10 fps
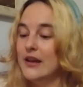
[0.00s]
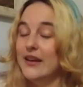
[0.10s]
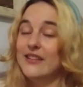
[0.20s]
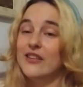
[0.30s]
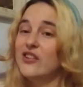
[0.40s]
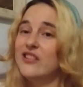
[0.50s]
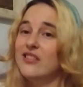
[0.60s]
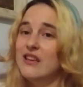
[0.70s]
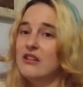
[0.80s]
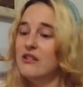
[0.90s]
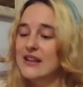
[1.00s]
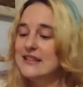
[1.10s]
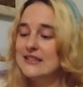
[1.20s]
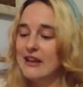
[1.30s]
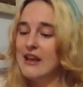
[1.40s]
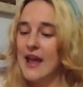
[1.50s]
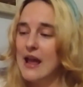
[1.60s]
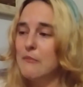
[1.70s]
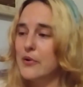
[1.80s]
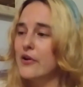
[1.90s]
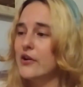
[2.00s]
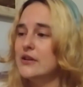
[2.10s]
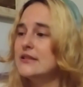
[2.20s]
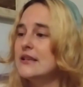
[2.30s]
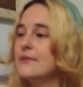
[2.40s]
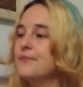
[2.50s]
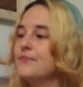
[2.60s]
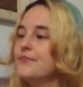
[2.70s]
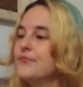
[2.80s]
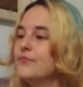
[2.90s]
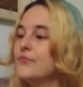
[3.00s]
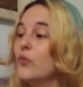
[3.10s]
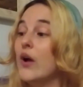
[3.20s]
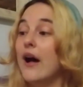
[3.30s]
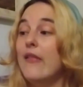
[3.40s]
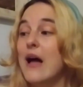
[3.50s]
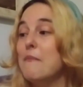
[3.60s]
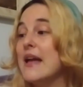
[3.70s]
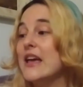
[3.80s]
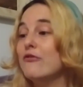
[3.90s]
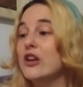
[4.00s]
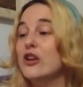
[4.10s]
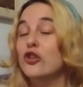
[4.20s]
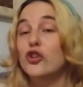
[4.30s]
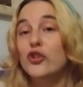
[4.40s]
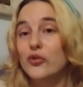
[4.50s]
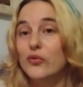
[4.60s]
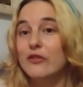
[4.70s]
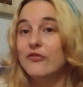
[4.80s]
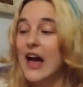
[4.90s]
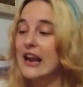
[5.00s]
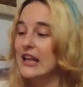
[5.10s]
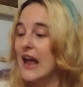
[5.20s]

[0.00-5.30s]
It's a good thing you didn't say hamburgers. Well, I may have eaten you if that had